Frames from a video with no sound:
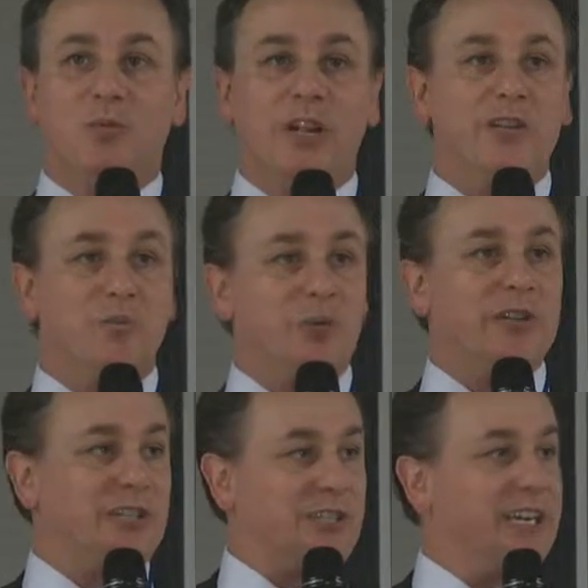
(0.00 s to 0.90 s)
When you
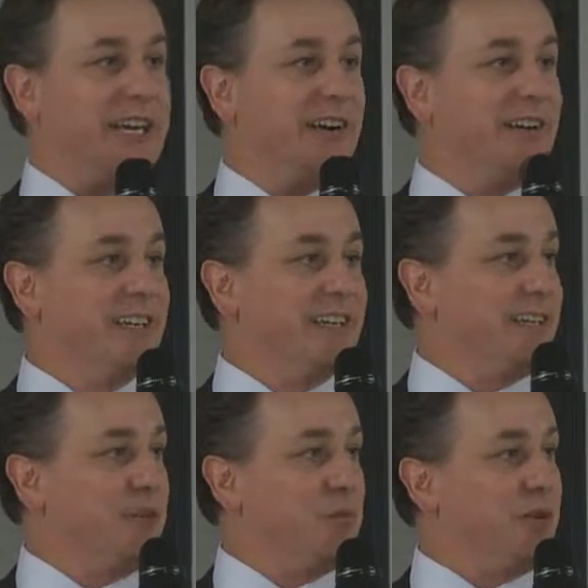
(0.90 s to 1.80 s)
bought a share,
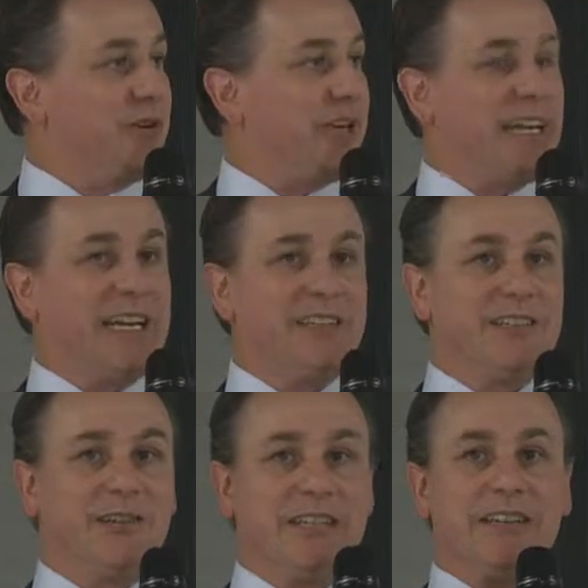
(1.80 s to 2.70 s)
your broker had to
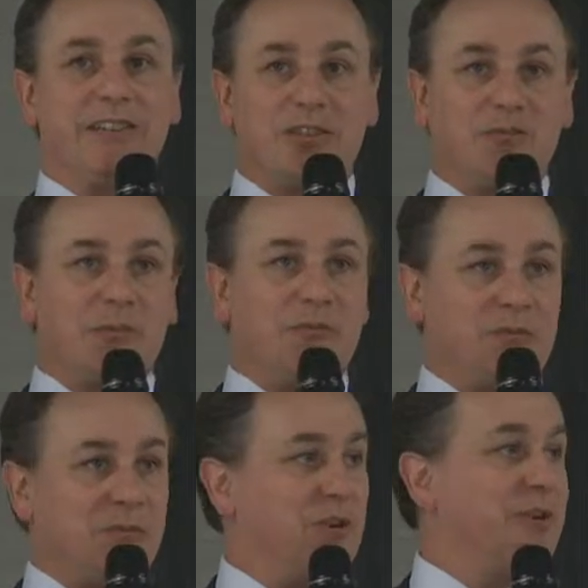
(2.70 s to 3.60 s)
go and get the script
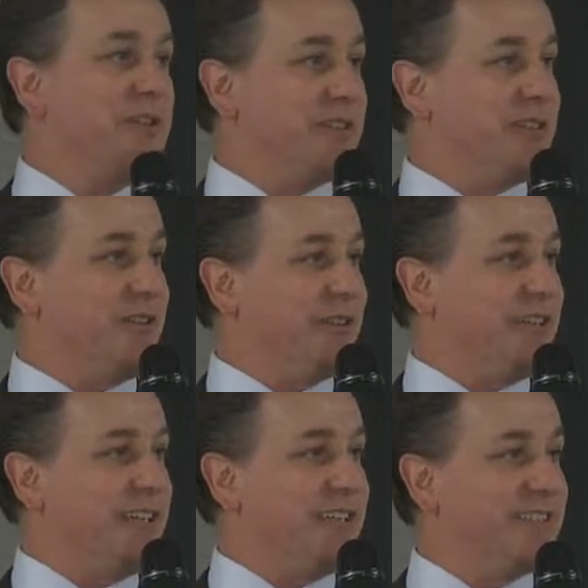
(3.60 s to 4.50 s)
from the broker that sold
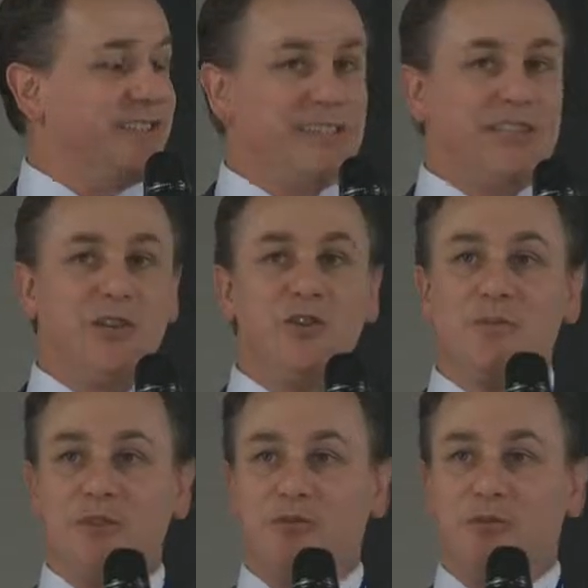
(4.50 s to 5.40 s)
it, and so these
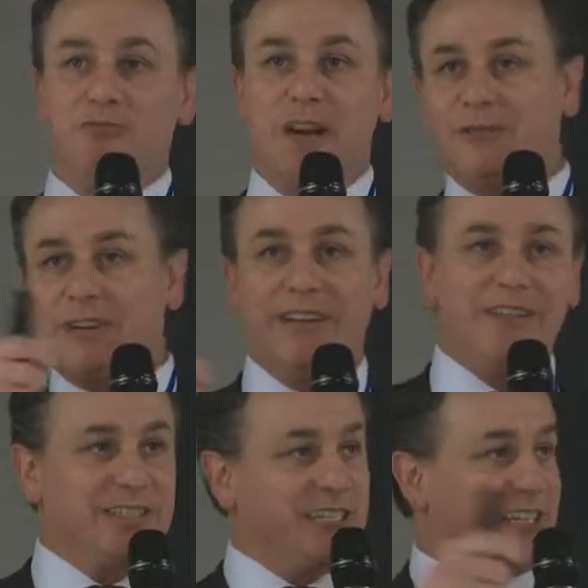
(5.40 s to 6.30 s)
humans would run
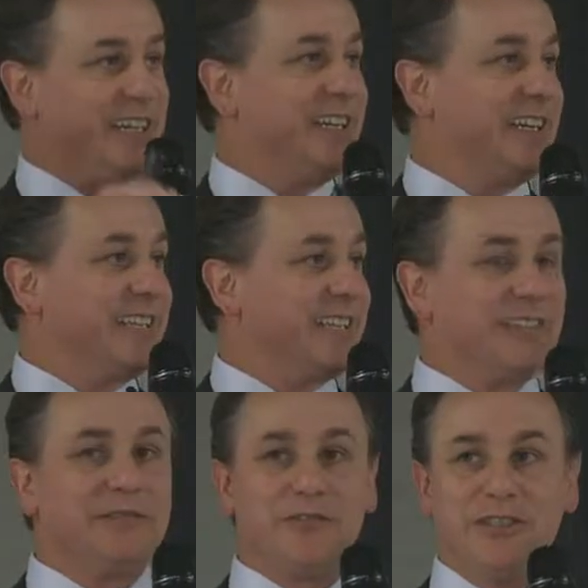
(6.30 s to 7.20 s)
around the city
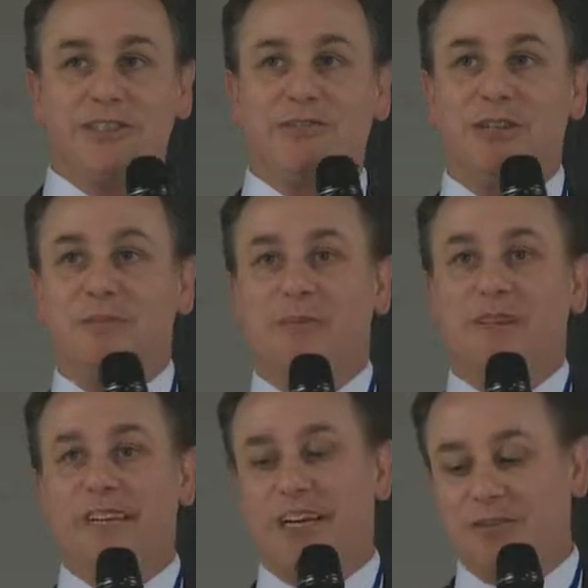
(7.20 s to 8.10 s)
delivering script,
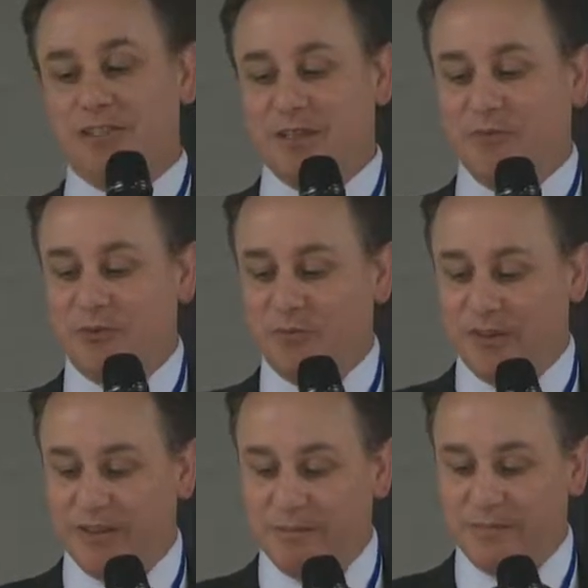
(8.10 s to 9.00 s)
and I was in the room
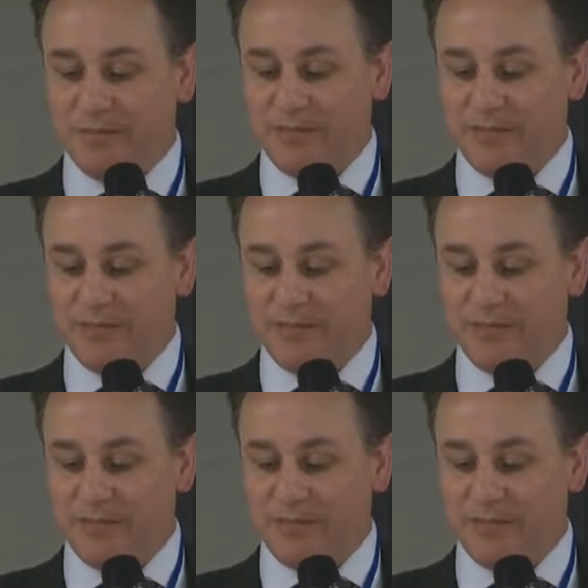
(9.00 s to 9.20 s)
with them.